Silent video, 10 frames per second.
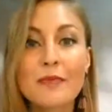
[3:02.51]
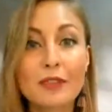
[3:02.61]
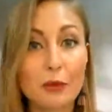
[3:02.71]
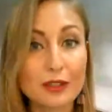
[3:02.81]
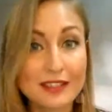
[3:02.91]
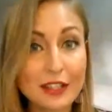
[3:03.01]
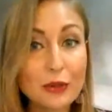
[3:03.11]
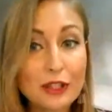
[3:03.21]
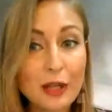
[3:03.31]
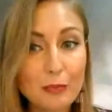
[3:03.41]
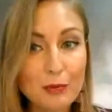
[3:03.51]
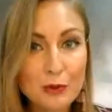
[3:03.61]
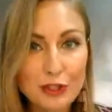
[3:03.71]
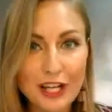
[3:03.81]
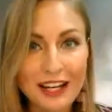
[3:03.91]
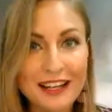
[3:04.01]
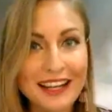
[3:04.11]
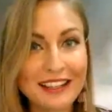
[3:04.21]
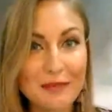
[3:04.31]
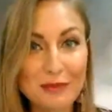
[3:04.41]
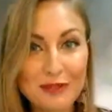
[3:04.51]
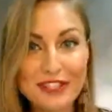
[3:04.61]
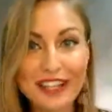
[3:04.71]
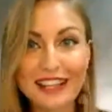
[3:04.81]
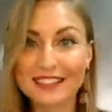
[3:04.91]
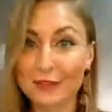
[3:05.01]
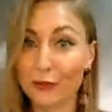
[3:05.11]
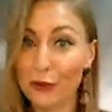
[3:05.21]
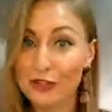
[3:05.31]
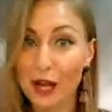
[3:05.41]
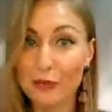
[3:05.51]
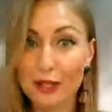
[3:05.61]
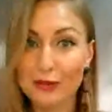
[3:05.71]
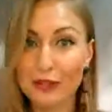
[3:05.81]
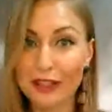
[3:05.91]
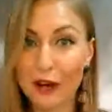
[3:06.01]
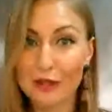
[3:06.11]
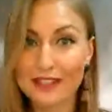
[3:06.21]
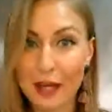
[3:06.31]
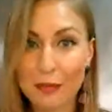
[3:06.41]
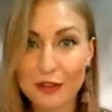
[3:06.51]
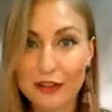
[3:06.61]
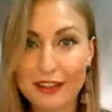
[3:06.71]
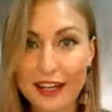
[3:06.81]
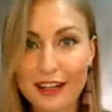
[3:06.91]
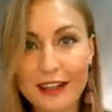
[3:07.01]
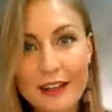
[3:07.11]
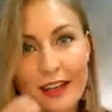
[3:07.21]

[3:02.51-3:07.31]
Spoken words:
We'll see you in Abuja. And Abuja is the first time we are doing our seminar there,